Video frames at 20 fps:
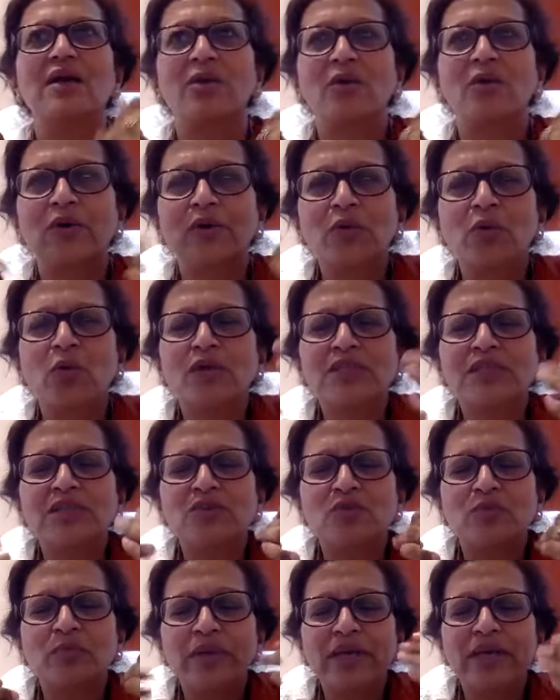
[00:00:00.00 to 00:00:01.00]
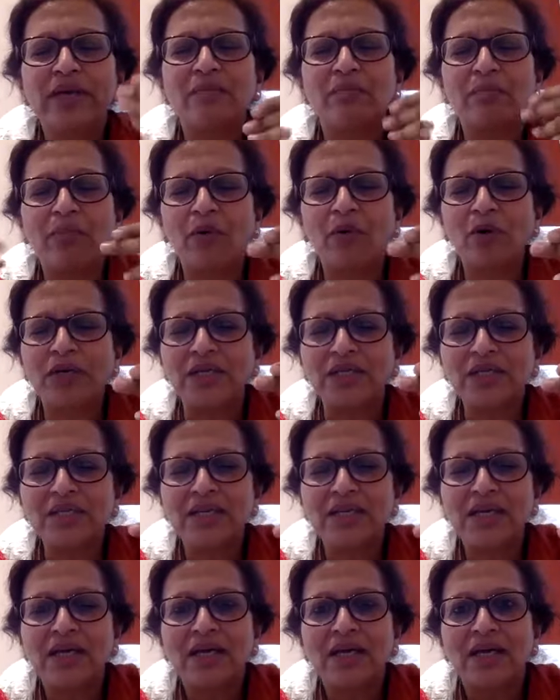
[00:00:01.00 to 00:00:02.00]
Lord wanted to make a point
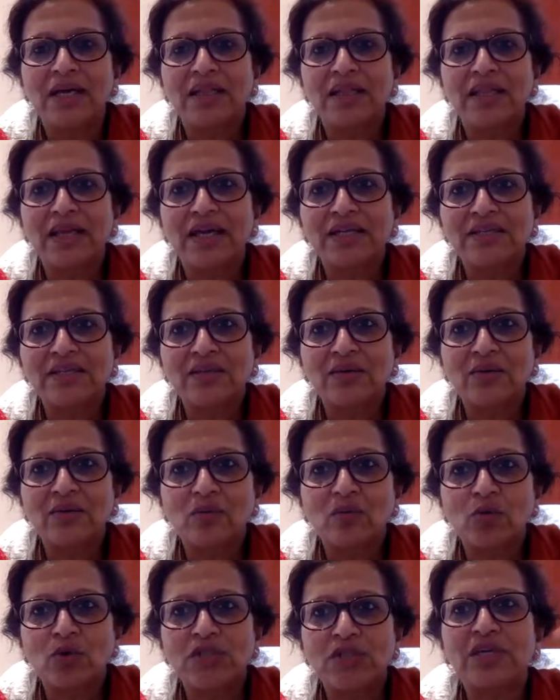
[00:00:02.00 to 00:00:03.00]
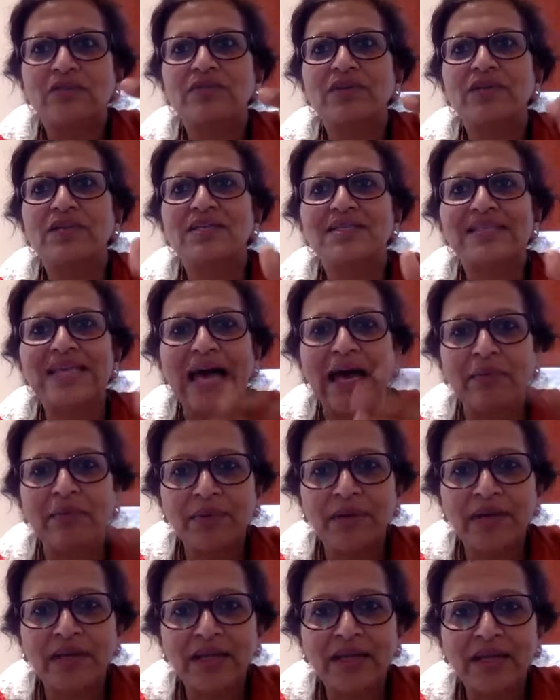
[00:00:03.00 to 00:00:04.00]
that whatever is
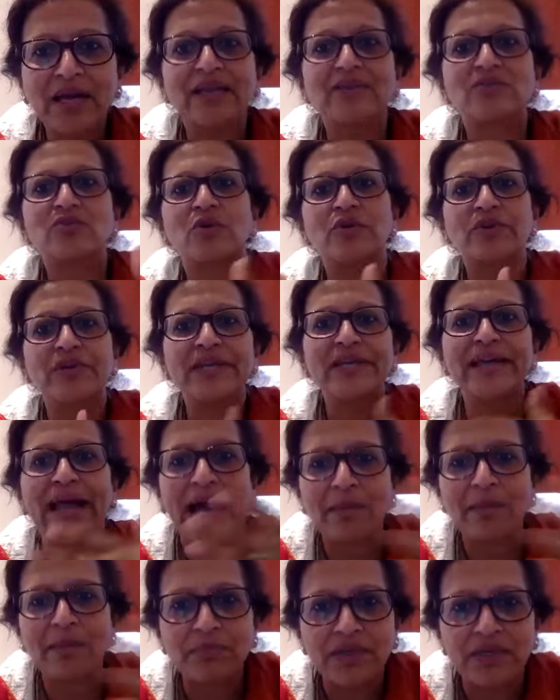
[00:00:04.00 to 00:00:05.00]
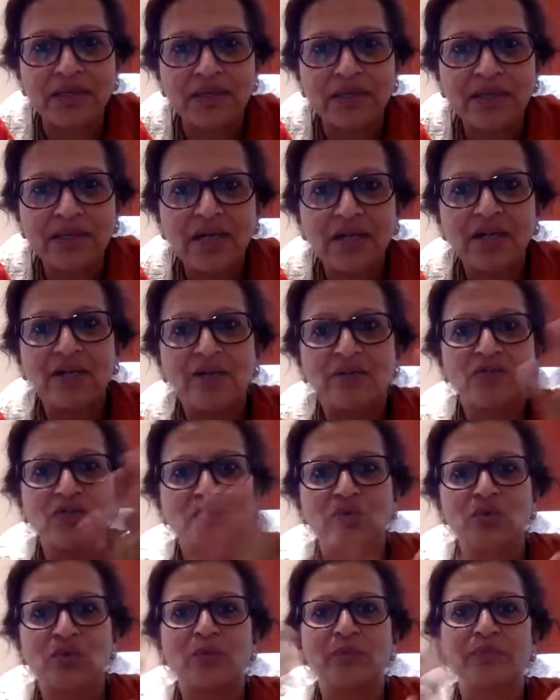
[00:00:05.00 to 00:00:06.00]
happening has already happened.
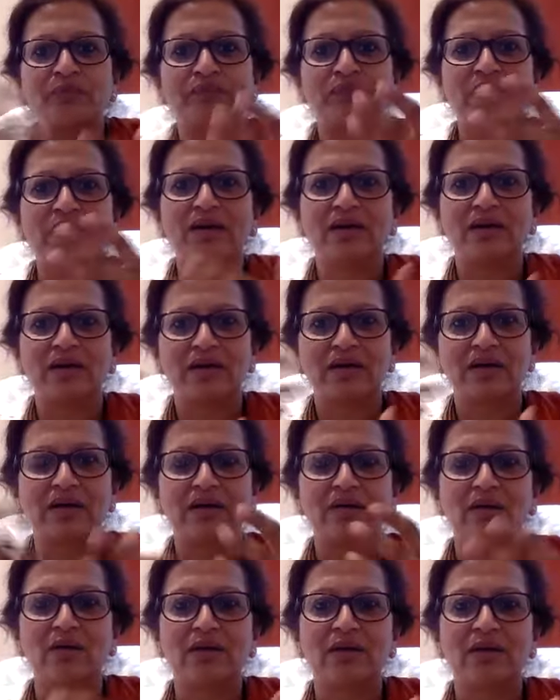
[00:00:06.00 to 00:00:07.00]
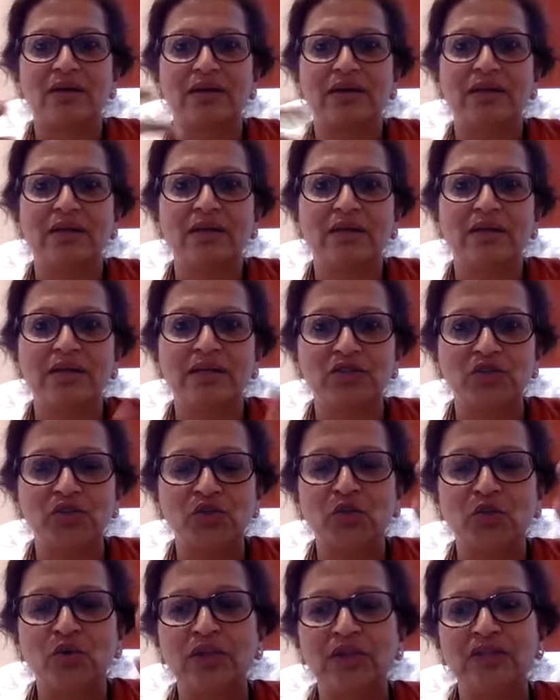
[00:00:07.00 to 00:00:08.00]
So he
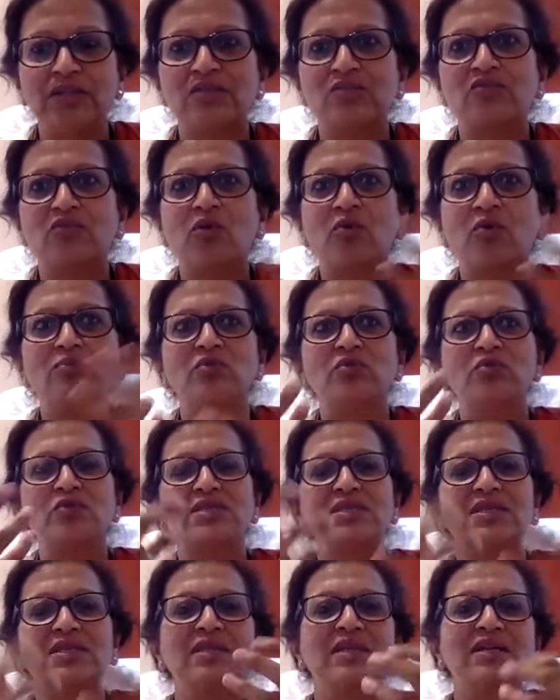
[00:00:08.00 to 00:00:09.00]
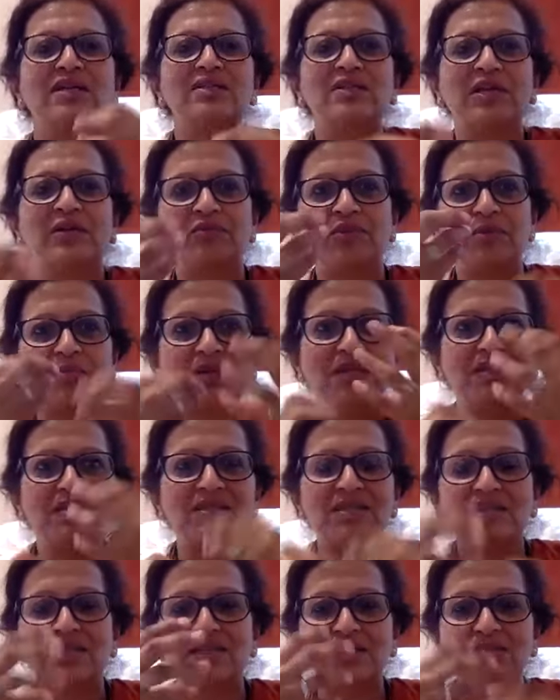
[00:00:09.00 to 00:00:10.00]
showed this form to see that
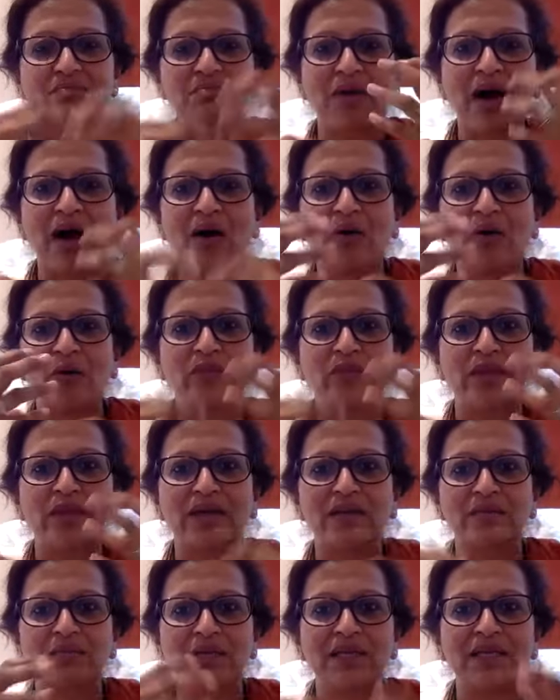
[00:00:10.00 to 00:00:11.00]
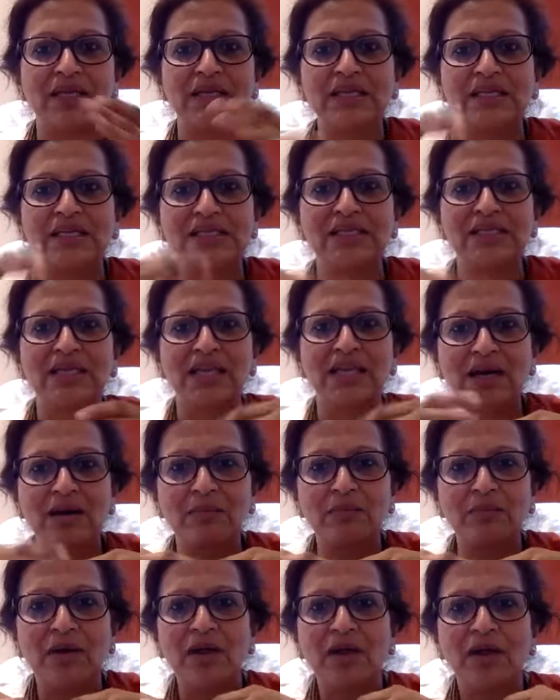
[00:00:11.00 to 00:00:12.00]
everybody's in his mouth and being eaten
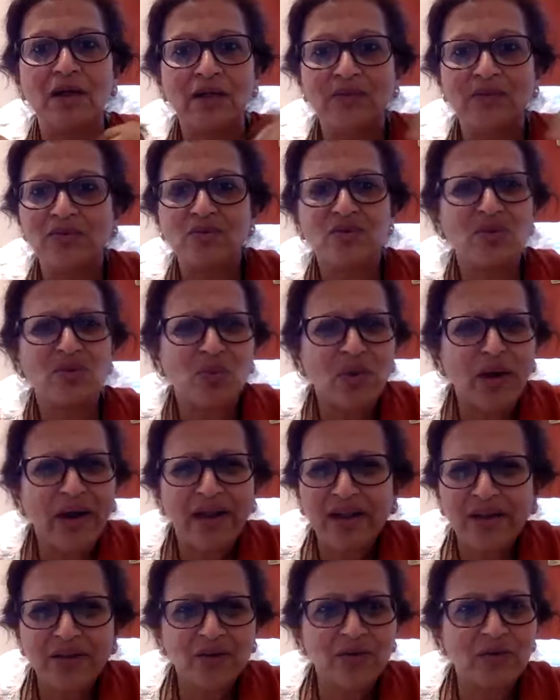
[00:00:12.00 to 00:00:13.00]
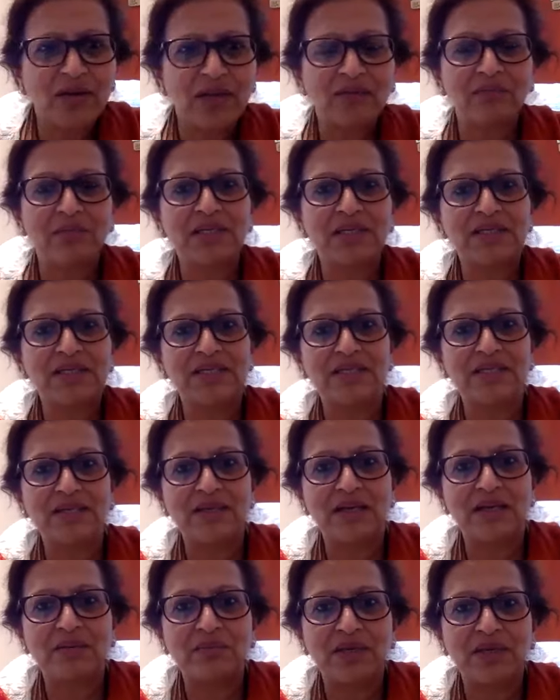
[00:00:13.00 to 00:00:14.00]
up. So why are you
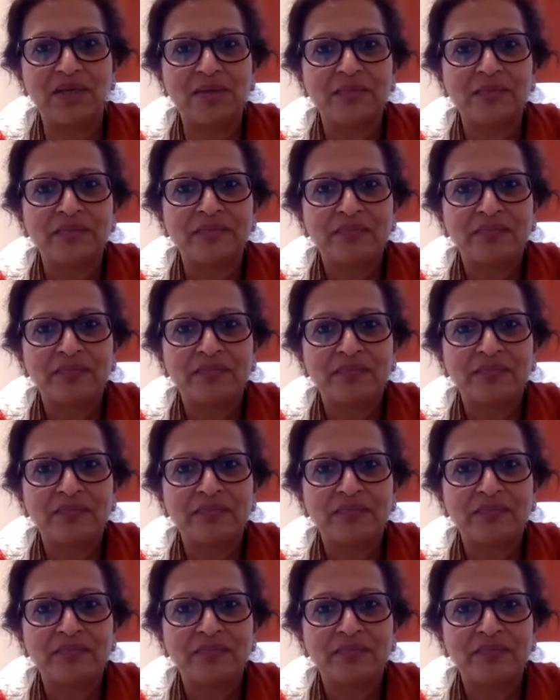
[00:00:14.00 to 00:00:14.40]
lamenting? I mean,